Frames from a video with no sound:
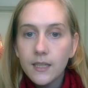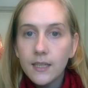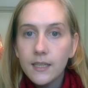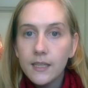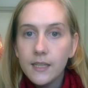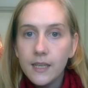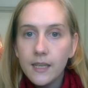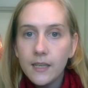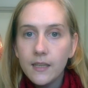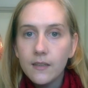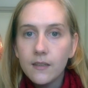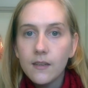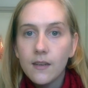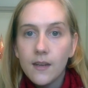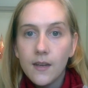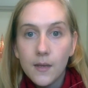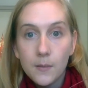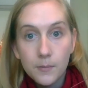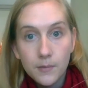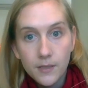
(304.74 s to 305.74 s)
again,
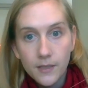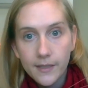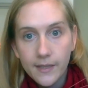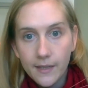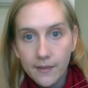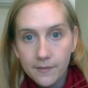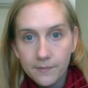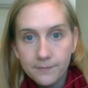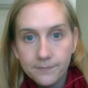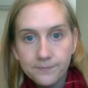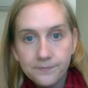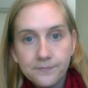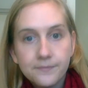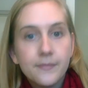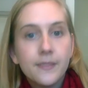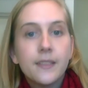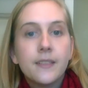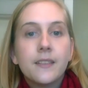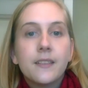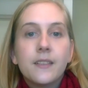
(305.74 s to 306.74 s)
upside down.
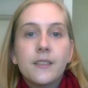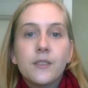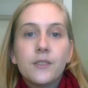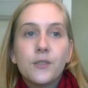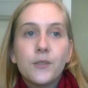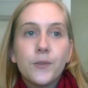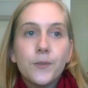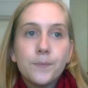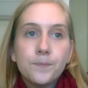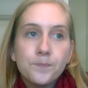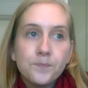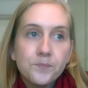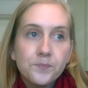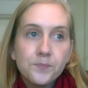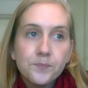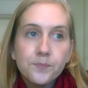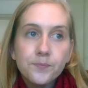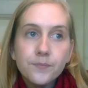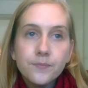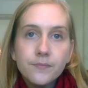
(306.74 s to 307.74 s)
So
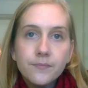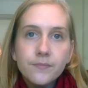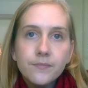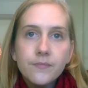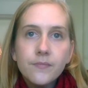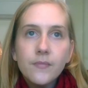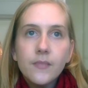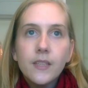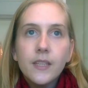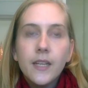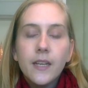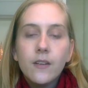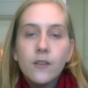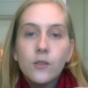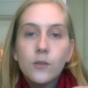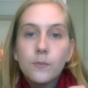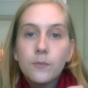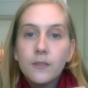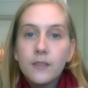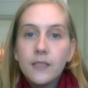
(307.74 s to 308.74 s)
now
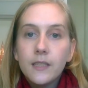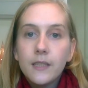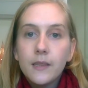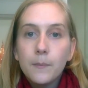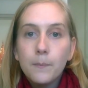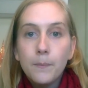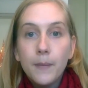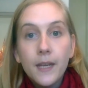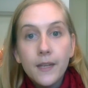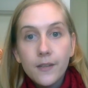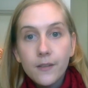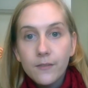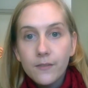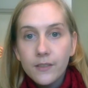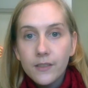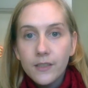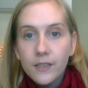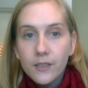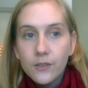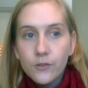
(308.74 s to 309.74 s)
hopefully the back of
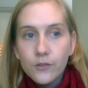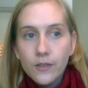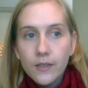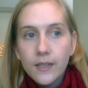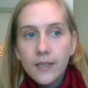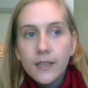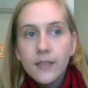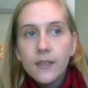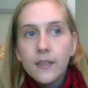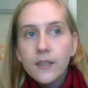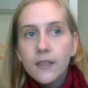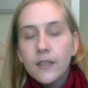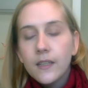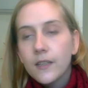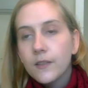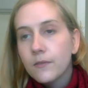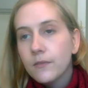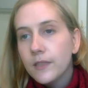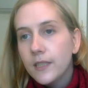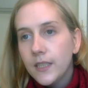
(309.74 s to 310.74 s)
it can dry. I
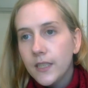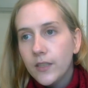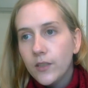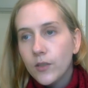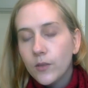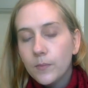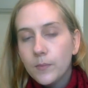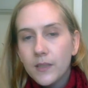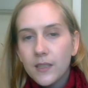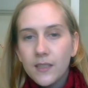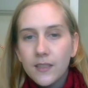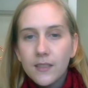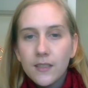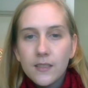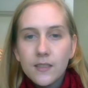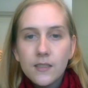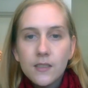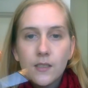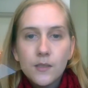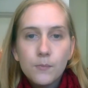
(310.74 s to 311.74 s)
really hope that it
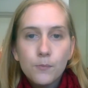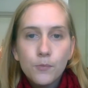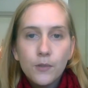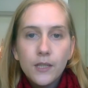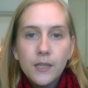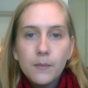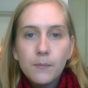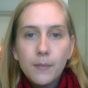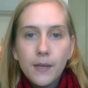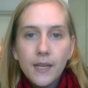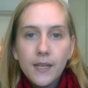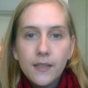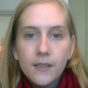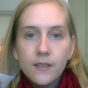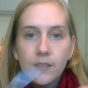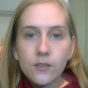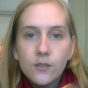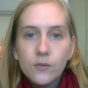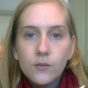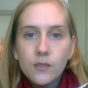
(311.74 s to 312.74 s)
doesn't spring
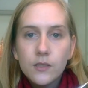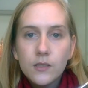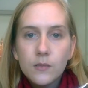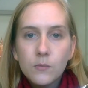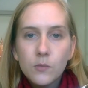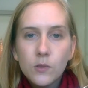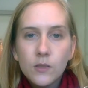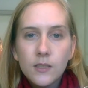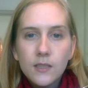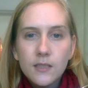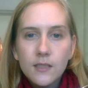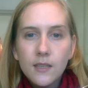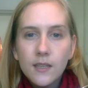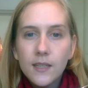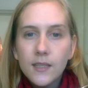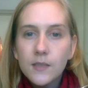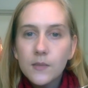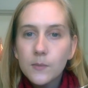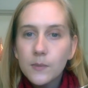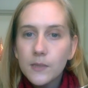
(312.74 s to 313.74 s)
back to a smaller
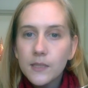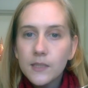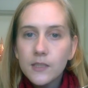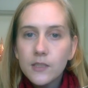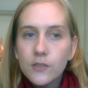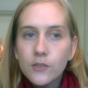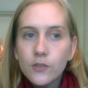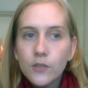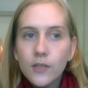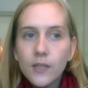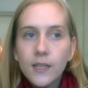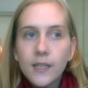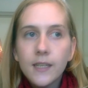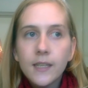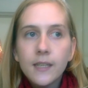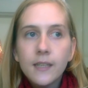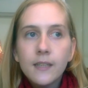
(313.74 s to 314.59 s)
size when it's dry.